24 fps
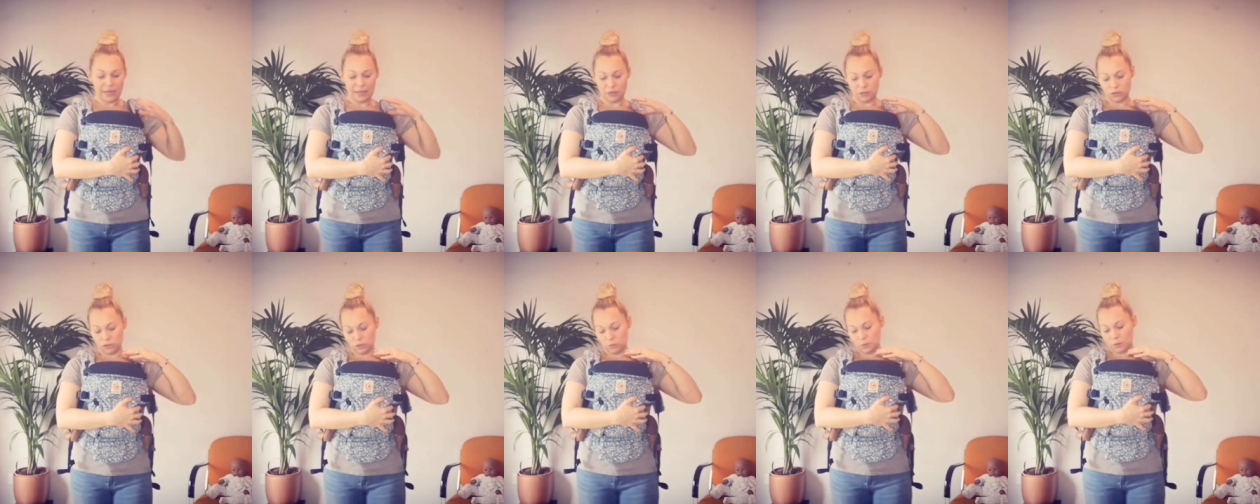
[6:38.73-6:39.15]

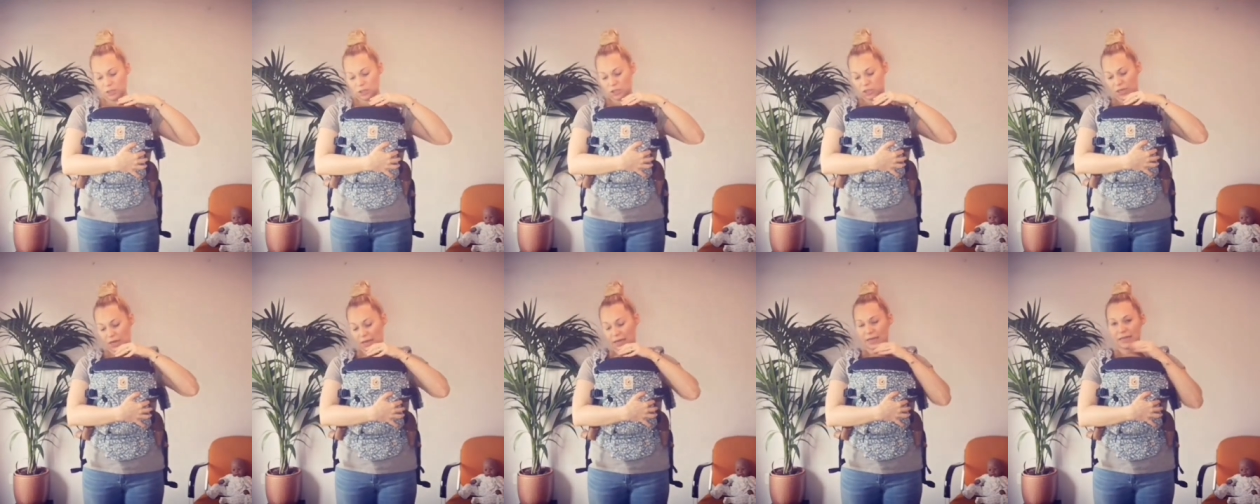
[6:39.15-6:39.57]
I just want
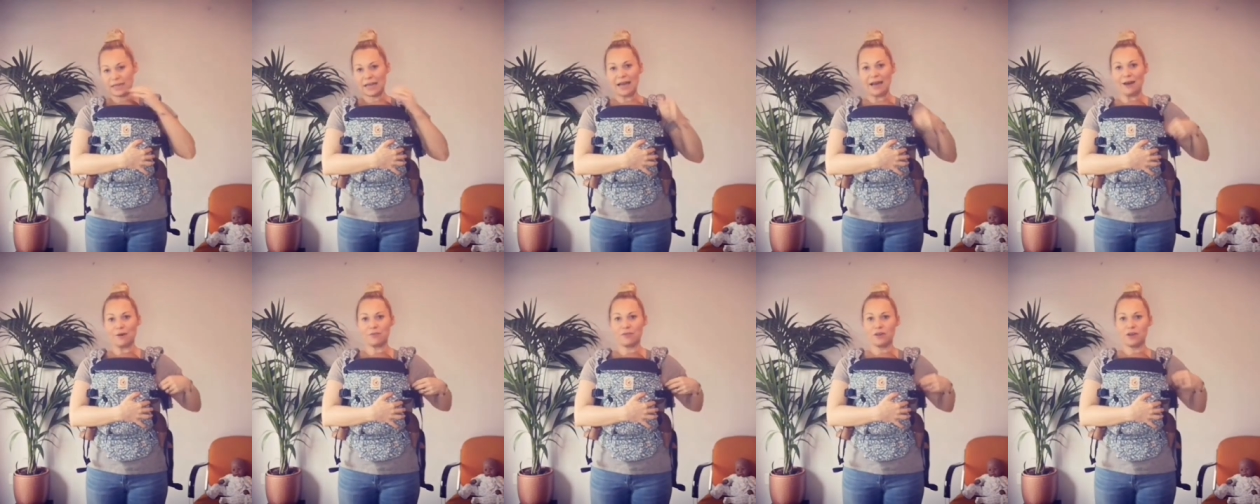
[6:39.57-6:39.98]
to check
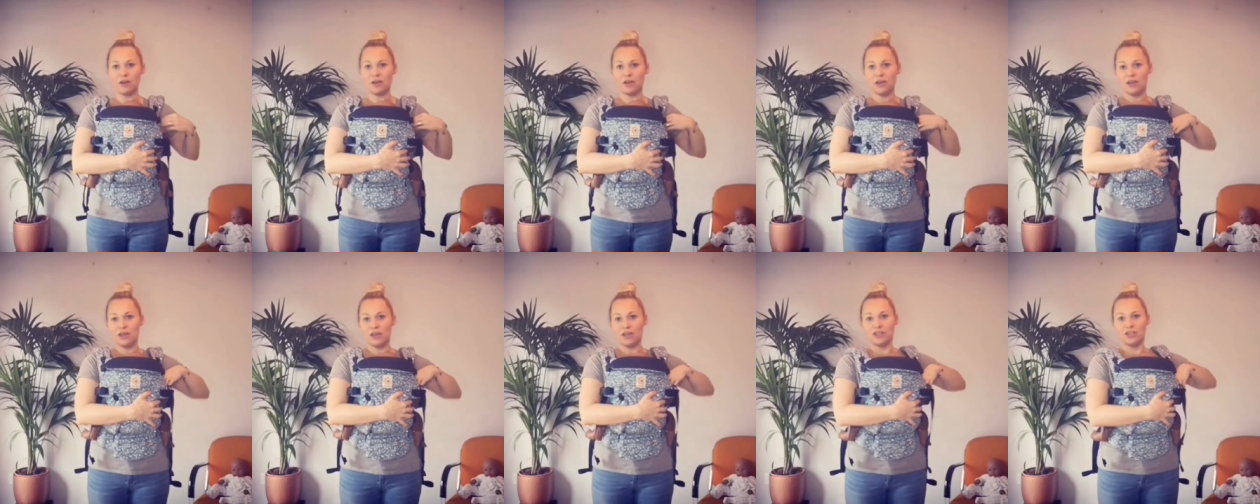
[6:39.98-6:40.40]
now
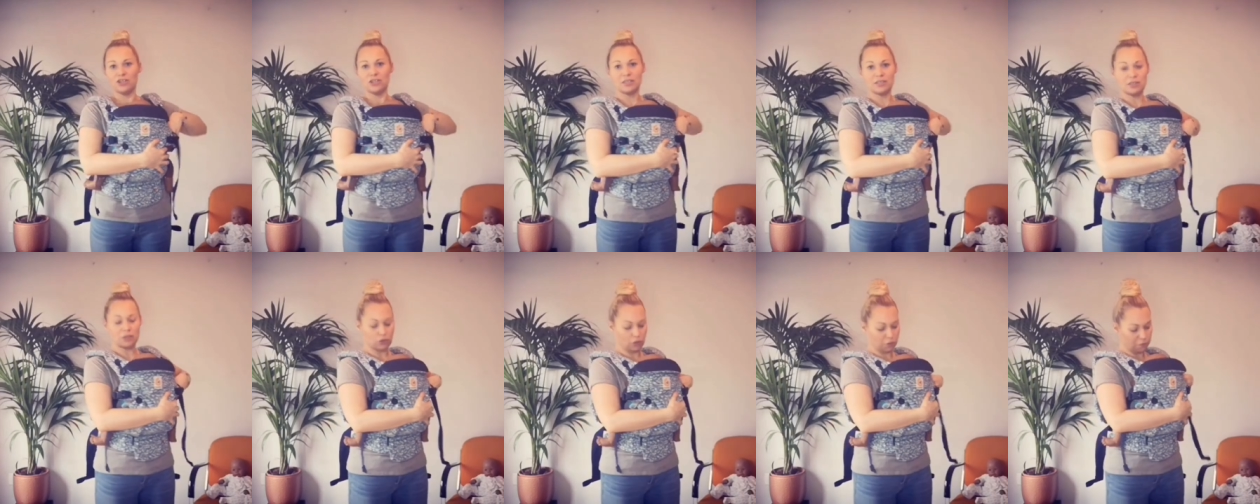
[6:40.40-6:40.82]
that
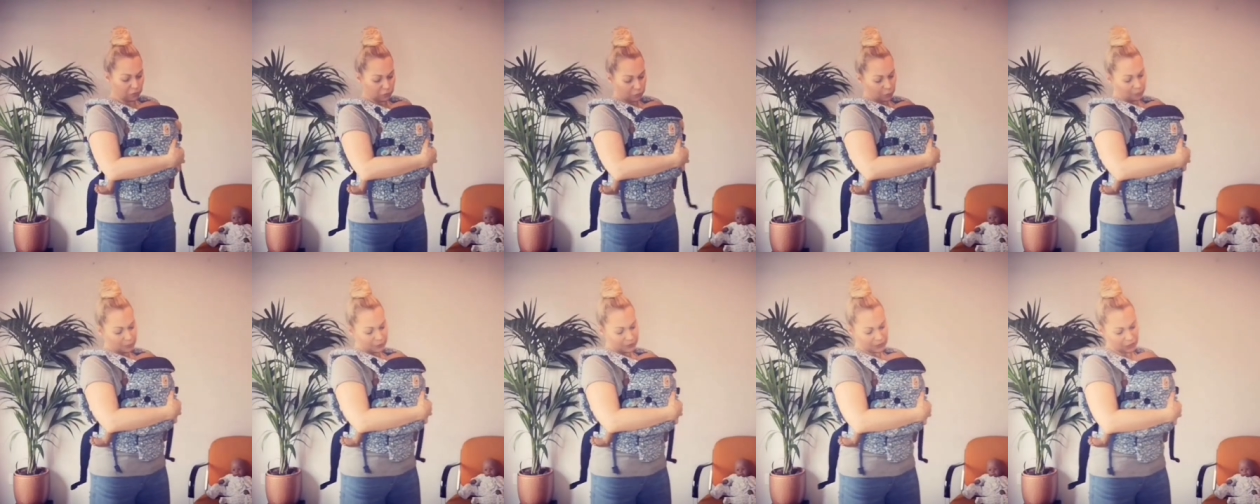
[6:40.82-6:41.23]
she's in a
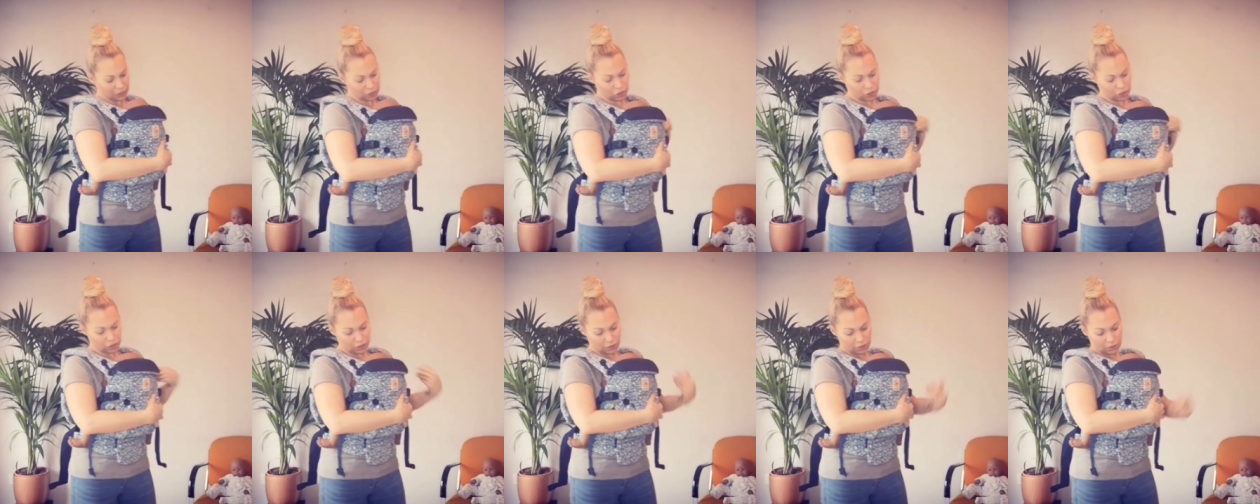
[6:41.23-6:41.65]
comfortable
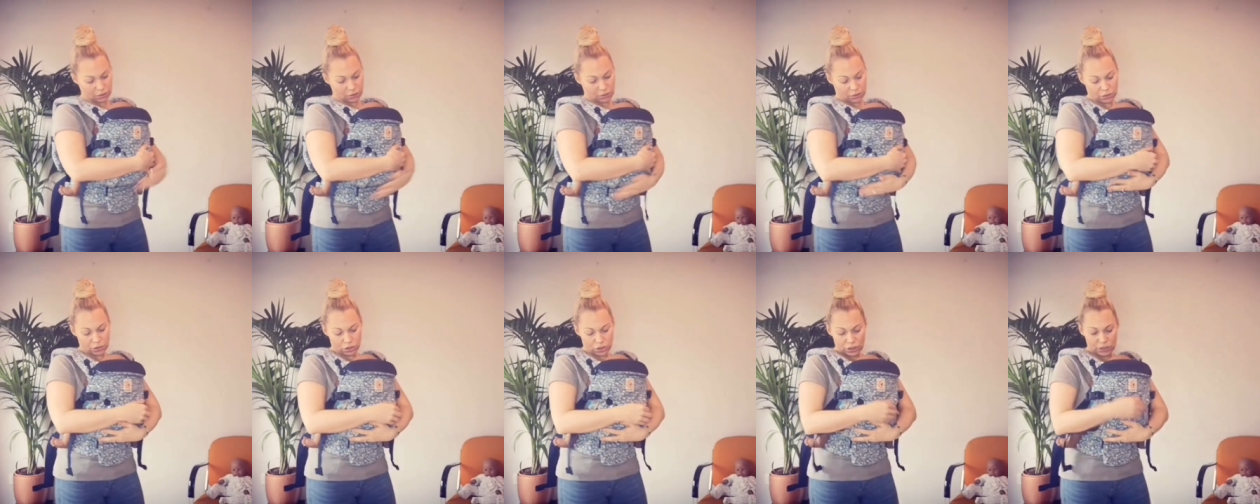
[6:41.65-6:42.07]
position,
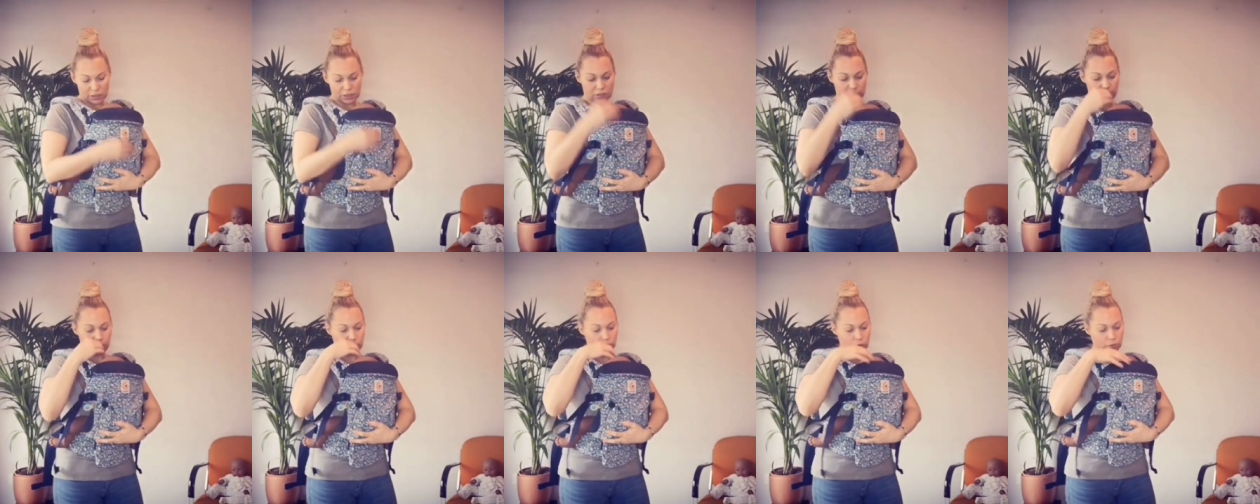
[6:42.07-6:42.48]

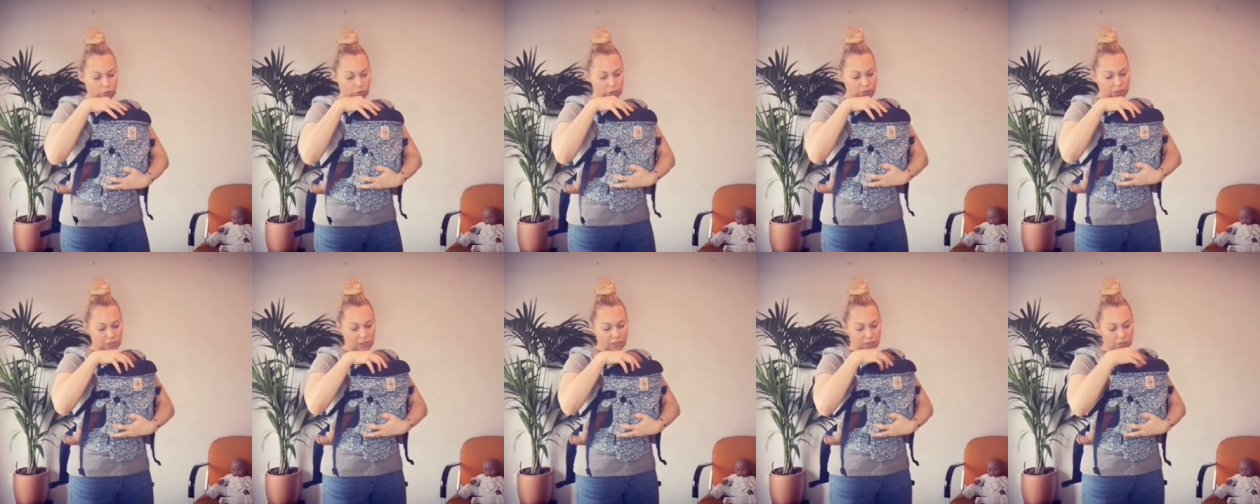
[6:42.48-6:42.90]
she's
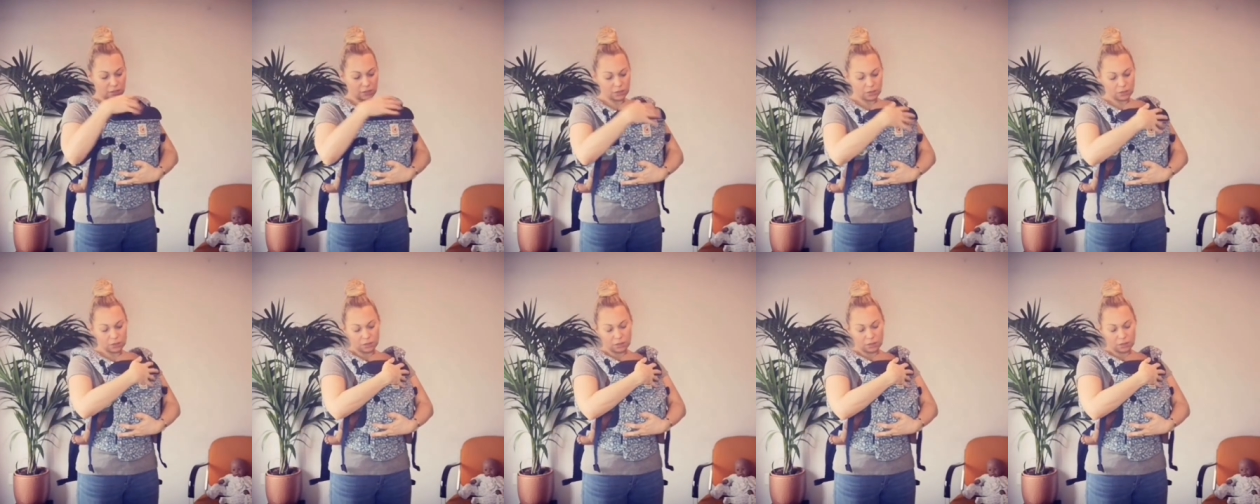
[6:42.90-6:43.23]
supported,